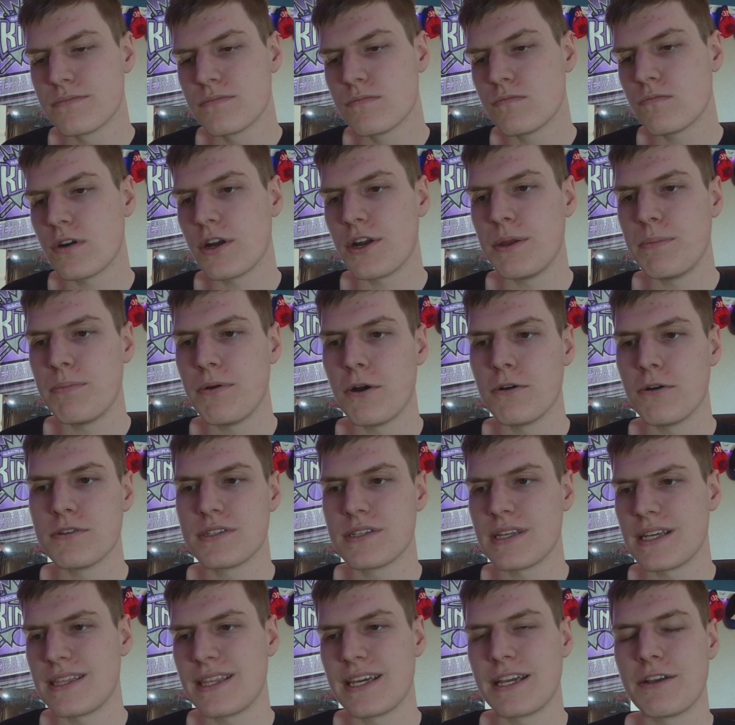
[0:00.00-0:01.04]
where he
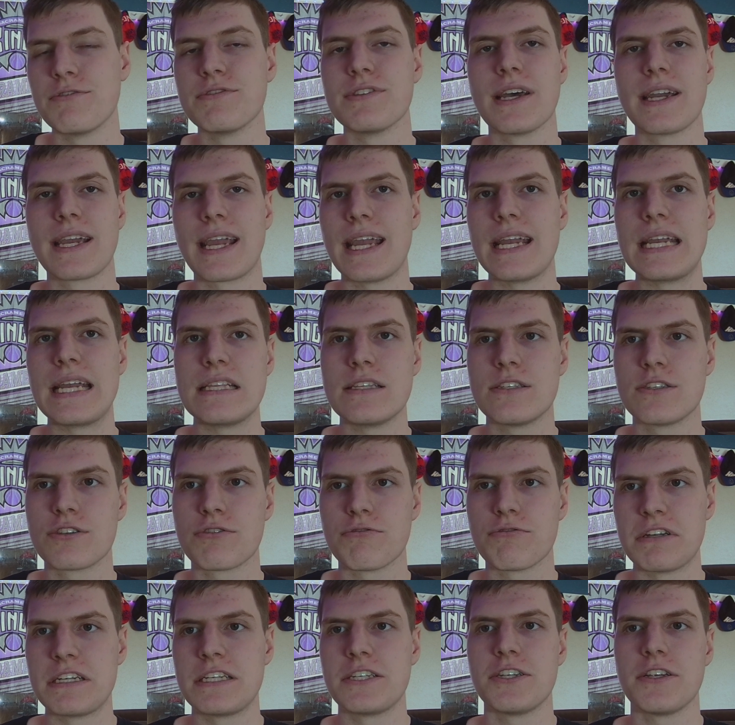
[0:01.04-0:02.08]
posts, I think it was like 8
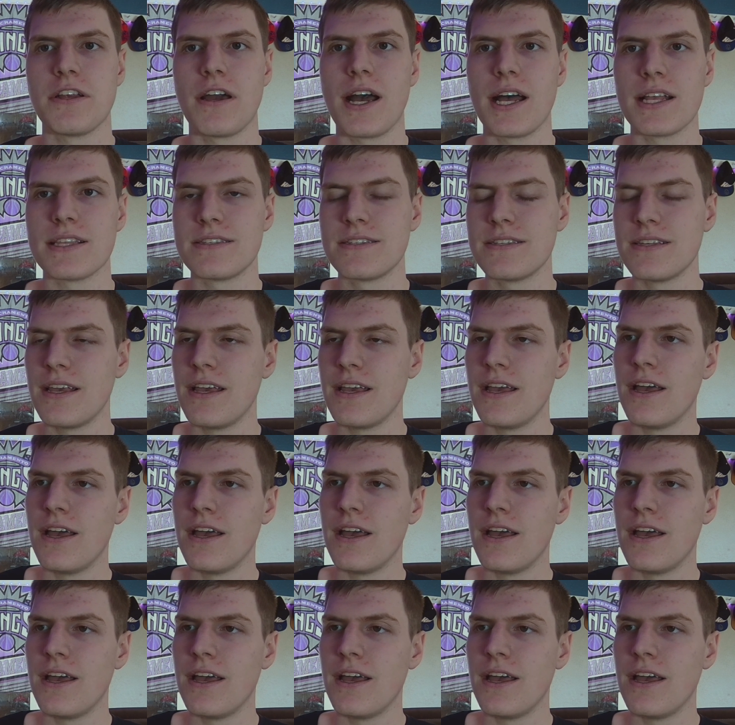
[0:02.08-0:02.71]
screenshots